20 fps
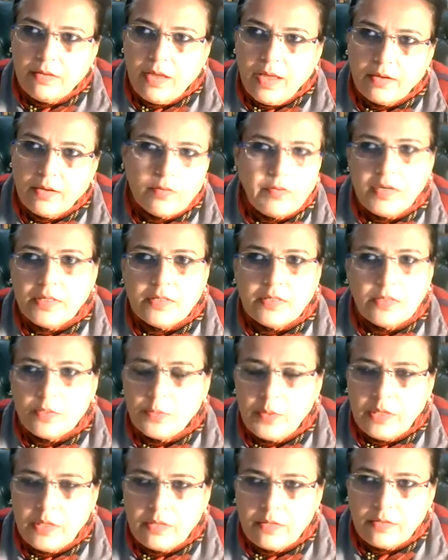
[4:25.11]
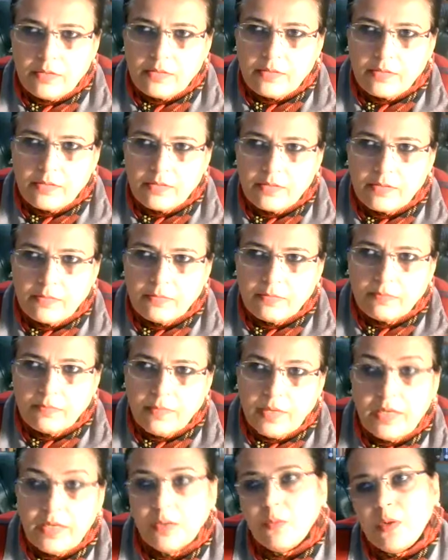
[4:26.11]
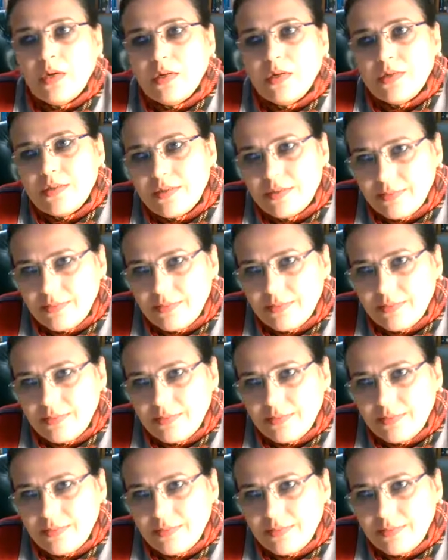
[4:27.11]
and greatest weakness, in a word?